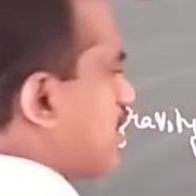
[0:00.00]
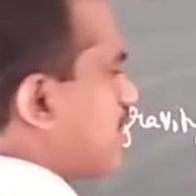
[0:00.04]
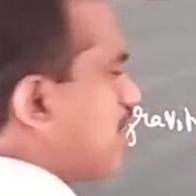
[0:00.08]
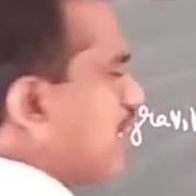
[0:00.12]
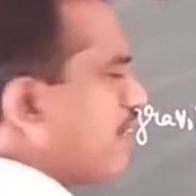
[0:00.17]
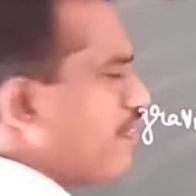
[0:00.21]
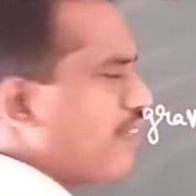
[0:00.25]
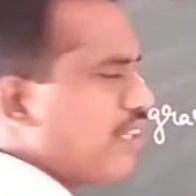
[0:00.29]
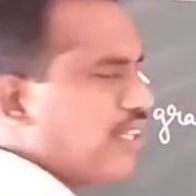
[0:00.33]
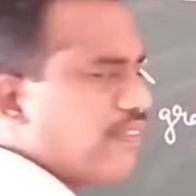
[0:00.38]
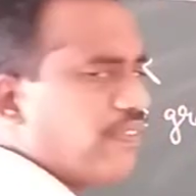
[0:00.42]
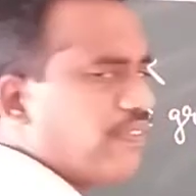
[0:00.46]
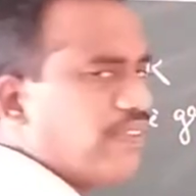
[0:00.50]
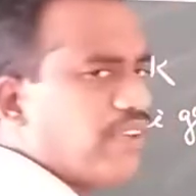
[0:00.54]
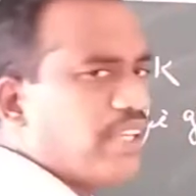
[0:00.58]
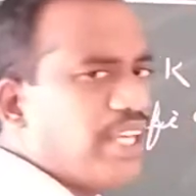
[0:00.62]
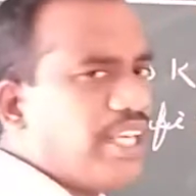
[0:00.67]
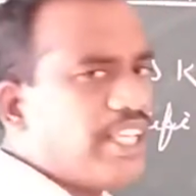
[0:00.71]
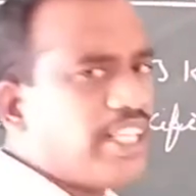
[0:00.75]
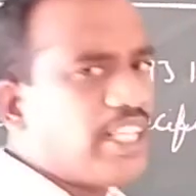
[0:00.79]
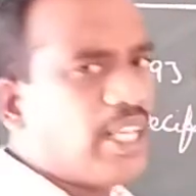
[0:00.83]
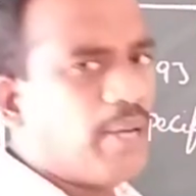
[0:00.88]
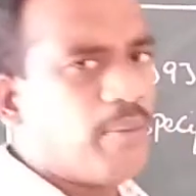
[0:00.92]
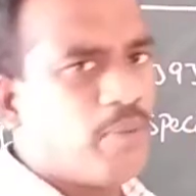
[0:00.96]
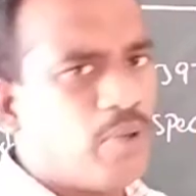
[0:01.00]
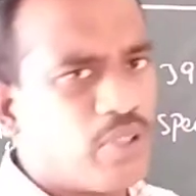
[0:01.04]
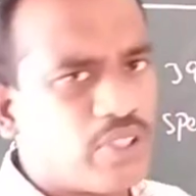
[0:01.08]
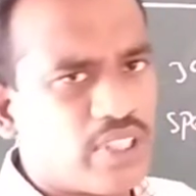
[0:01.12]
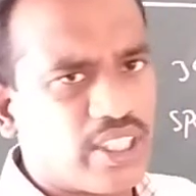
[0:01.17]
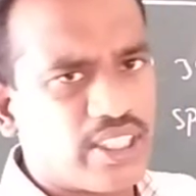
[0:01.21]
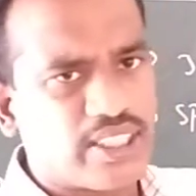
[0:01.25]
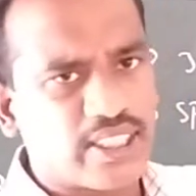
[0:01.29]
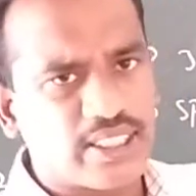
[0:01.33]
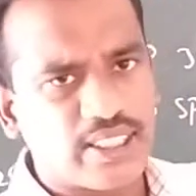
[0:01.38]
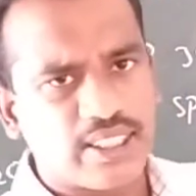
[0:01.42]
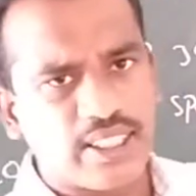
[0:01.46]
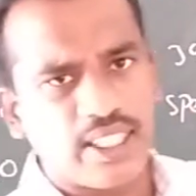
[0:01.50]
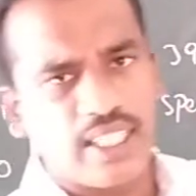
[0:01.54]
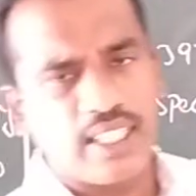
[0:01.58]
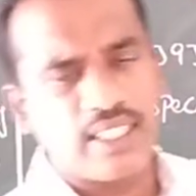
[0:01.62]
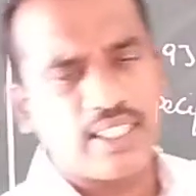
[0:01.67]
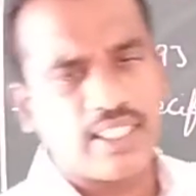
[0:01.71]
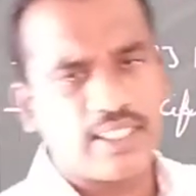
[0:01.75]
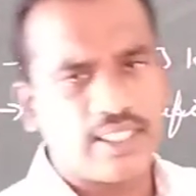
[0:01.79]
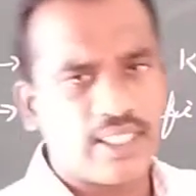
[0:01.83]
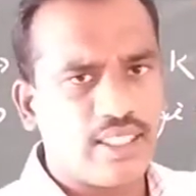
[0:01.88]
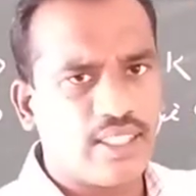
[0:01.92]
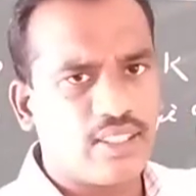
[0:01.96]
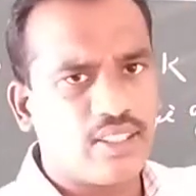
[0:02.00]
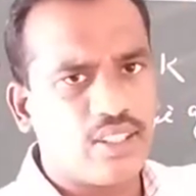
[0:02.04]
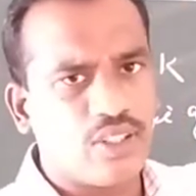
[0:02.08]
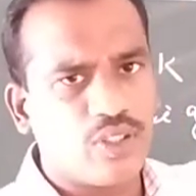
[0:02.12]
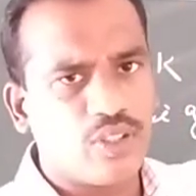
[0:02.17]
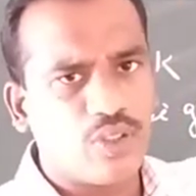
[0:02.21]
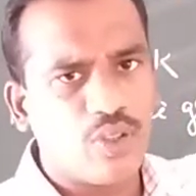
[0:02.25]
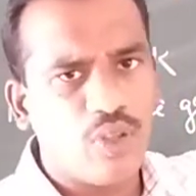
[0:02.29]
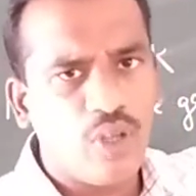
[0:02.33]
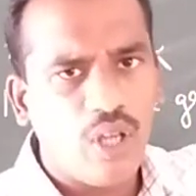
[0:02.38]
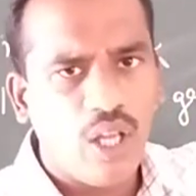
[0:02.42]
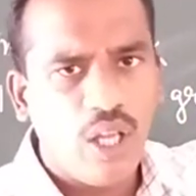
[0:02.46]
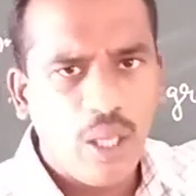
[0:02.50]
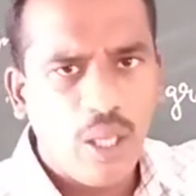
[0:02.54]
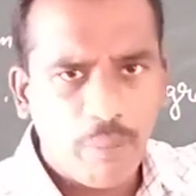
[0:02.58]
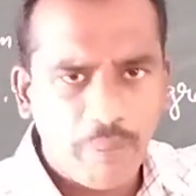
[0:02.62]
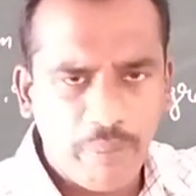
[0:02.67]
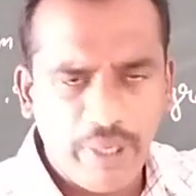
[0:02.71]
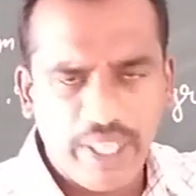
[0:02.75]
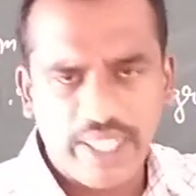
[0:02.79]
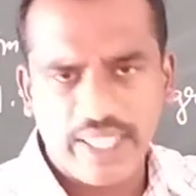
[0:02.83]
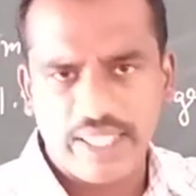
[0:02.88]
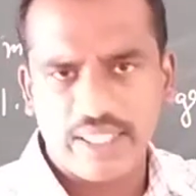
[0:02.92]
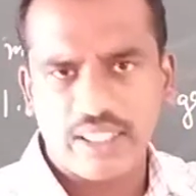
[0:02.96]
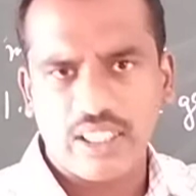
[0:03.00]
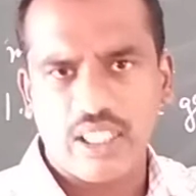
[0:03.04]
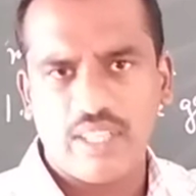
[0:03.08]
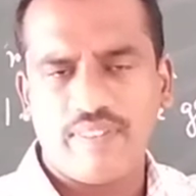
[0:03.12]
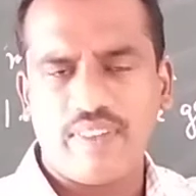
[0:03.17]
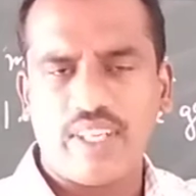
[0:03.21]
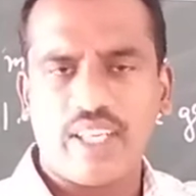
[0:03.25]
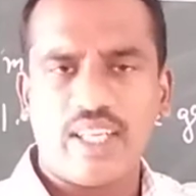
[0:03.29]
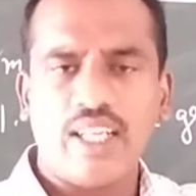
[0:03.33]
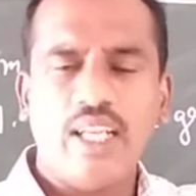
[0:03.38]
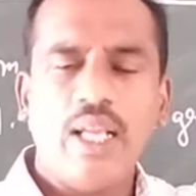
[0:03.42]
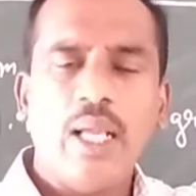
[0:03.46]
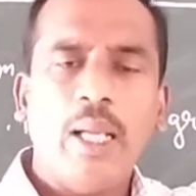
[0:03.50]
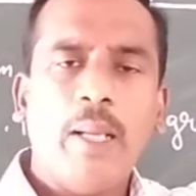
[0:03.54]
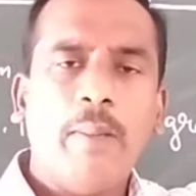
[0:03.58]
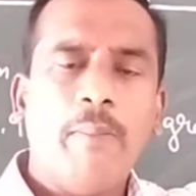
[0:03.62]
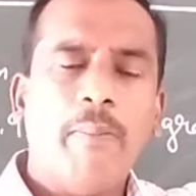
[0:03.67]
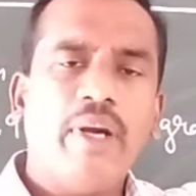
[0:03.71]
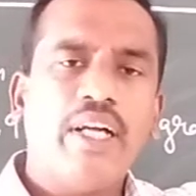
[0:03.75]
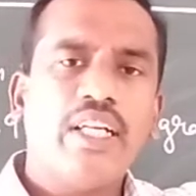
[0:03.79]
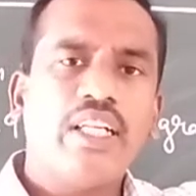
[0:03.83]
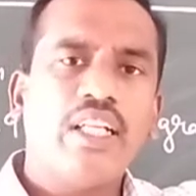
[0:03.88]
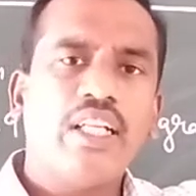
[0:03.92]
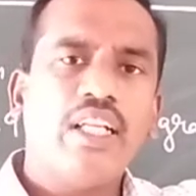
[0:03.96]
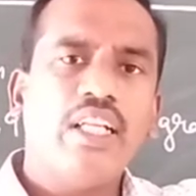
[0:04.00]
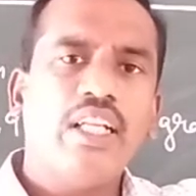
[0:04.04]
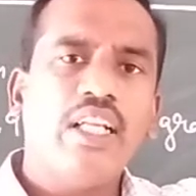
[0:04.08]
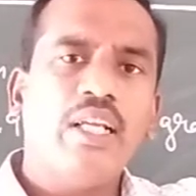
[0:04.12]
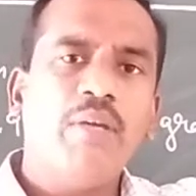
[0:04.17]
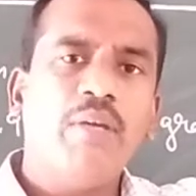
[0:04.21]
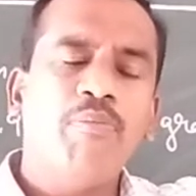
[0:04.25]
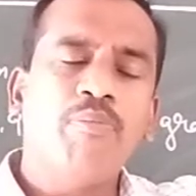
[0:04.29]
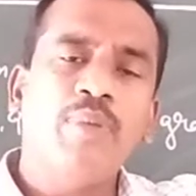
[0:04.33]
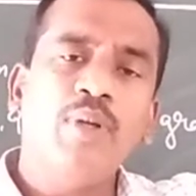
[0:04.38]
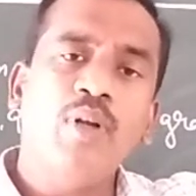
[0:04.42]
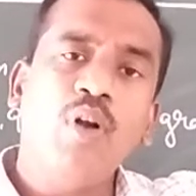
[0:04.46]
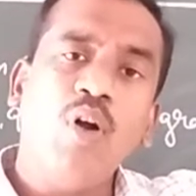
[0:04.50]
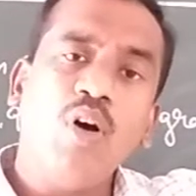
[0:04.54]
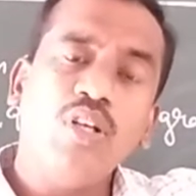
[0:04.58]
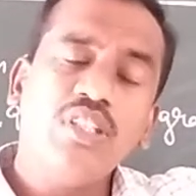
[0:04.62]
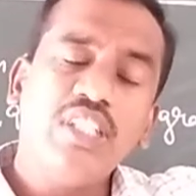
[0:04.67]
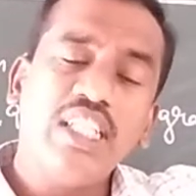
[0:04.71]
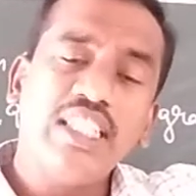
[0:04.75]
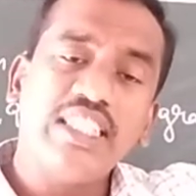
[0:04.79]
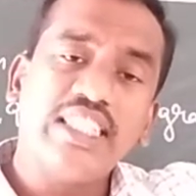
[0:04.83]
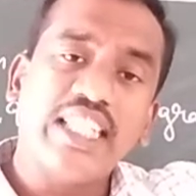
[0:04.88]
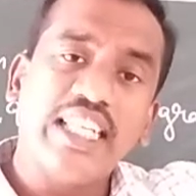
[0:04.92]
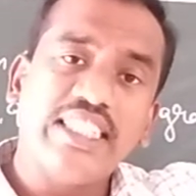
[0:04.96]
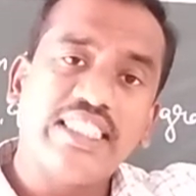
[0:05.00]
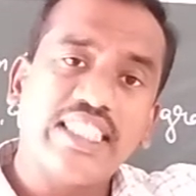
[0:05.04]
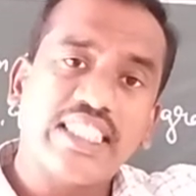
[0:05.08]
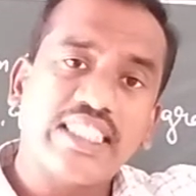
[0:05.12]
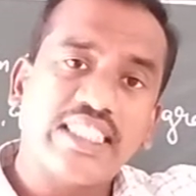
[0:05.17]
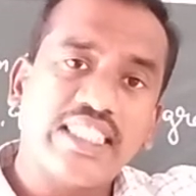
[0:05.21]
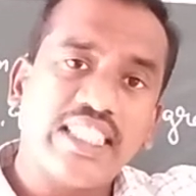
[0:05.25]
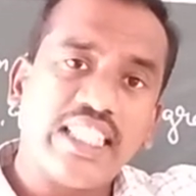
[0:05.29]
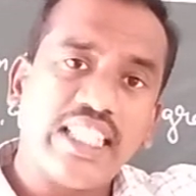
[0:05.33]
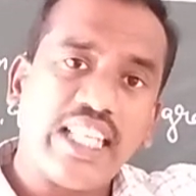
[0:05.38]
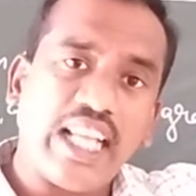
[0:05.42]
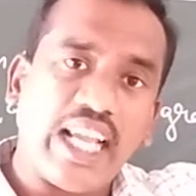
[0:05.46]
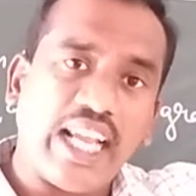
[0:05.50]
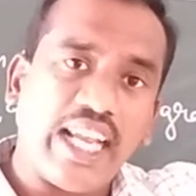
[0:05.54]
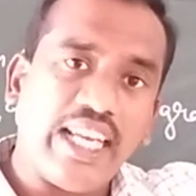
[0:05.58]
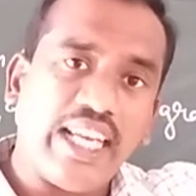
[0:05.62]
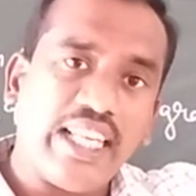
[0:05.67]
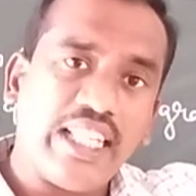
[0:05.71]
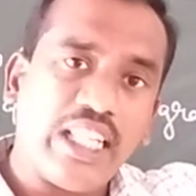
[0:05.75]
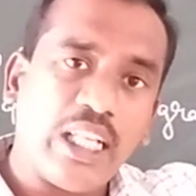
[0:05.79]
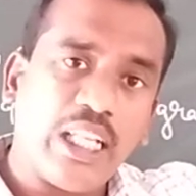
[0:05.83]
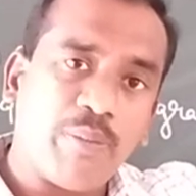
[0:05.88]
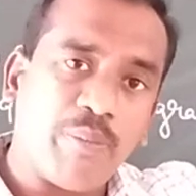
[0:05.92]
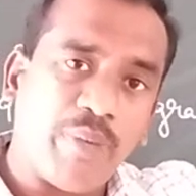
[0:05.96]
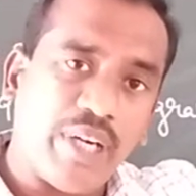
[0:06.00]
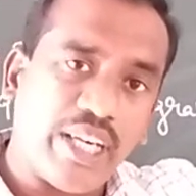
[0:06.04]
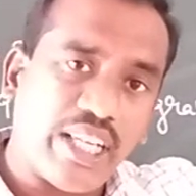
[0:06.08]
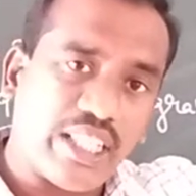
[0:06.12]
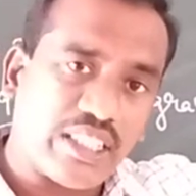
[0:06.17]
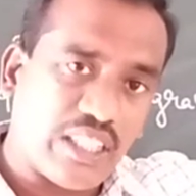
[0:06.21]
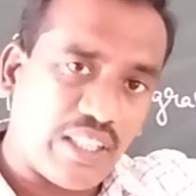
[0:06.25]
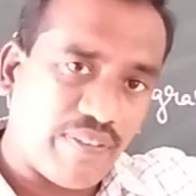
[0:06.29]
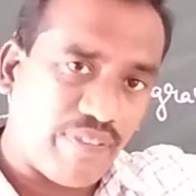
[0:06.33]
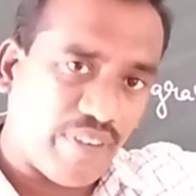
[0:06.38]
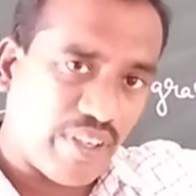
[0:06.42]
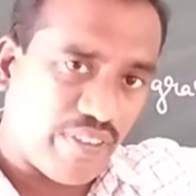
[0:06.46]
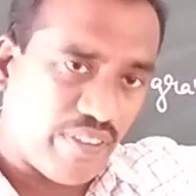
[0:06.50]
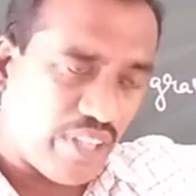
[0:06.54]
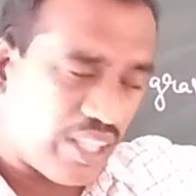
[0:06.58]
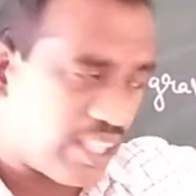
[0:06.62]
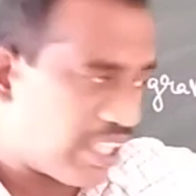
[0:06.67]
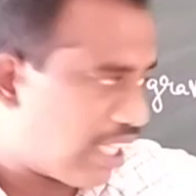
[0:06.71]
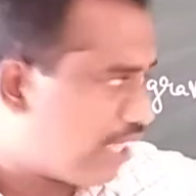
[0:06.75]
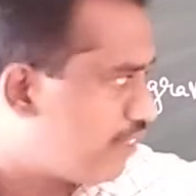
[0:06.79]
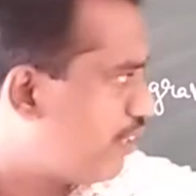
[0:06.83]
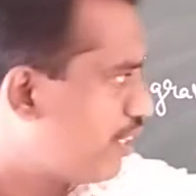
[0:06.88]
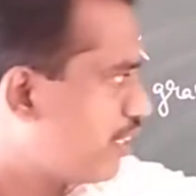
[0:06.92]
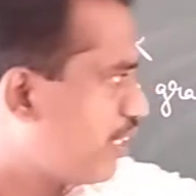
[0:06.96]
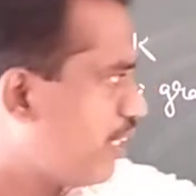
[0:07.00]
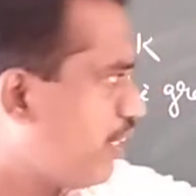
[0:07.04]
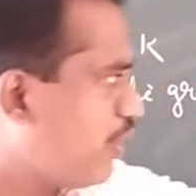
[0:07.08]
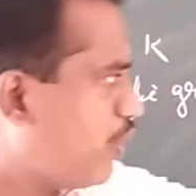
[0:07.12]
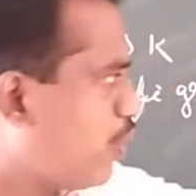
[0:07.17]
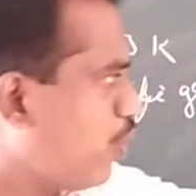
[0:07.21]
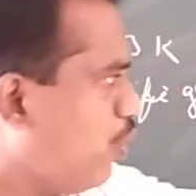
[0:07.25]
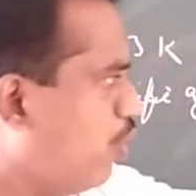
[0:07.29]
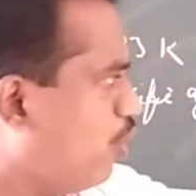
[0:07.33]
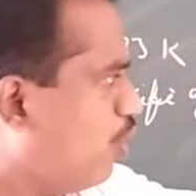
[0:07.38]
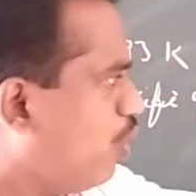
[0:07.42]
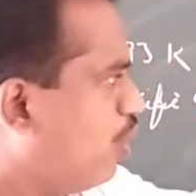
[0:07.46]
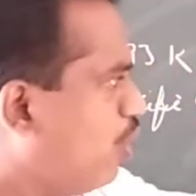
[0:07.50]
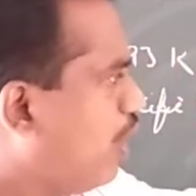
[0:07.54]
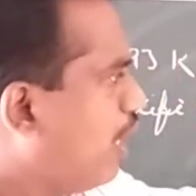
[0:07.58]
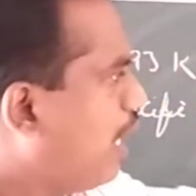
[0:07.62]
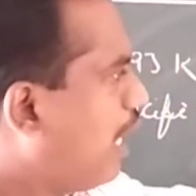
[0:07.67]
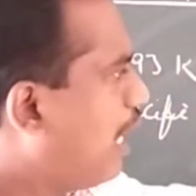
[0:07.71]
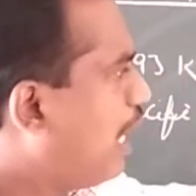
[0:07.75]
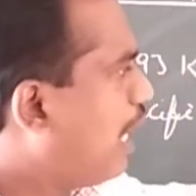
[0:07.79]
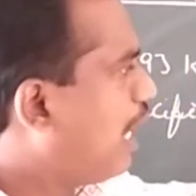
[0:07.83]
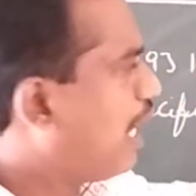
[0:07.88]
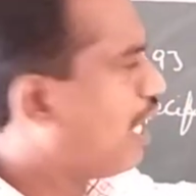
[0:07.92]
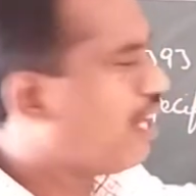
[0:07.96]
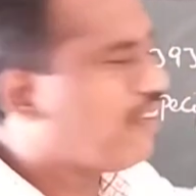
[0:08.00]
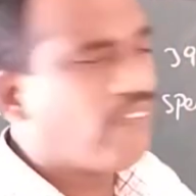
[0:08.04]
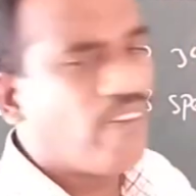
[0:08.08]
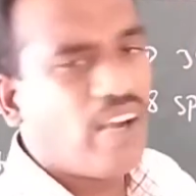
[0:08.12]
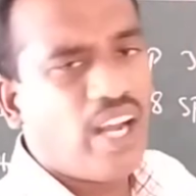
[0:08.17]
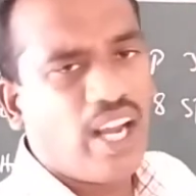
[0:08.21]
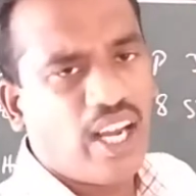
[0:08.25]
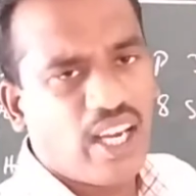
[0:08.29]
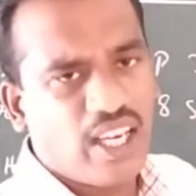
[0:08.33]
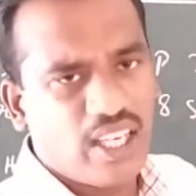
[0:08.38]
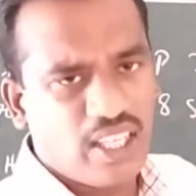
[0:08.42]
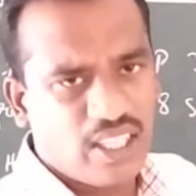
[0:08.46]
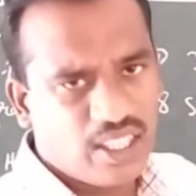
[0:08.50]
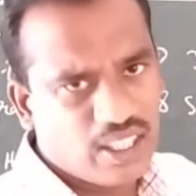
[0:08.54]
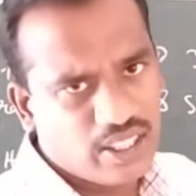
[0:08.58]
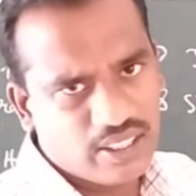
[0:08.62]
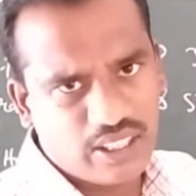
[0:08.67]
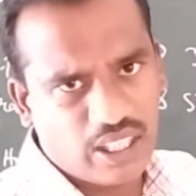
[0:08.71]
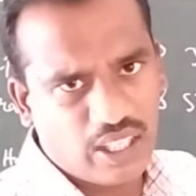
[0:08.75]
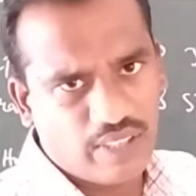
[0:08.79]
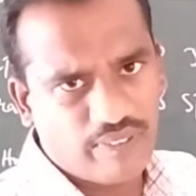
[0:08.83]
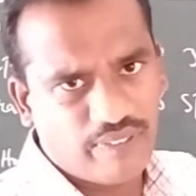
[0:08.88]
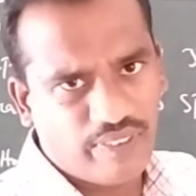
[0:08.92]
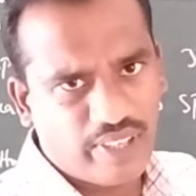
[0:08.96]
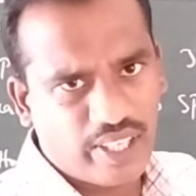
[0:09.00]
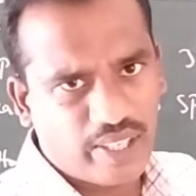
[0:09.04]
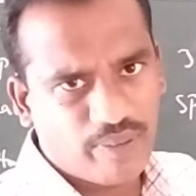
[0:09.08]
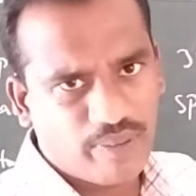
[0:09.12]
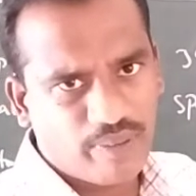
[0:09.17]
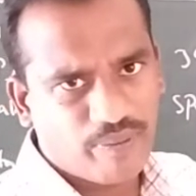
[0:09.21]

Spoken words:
sulfur, if you heat above 369, that changes into beta sulfur. But below the 369, the beta sulfur will convert into alpha sulfur.